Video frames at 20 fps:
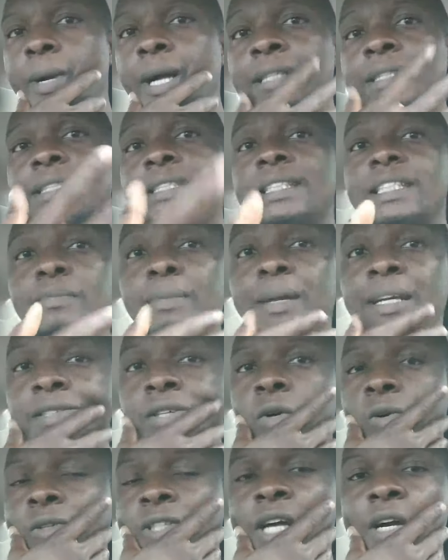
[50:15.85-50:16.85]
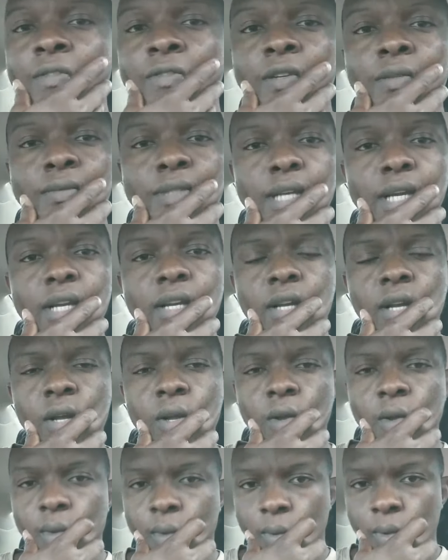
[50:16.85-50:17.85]
and things might go down from there
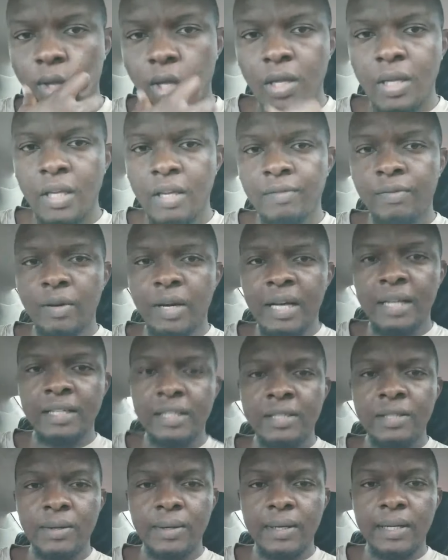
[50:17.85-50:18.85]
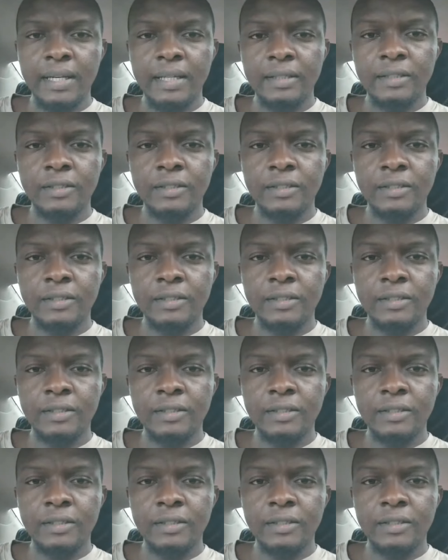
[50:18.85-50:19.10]
if your hand is not clean.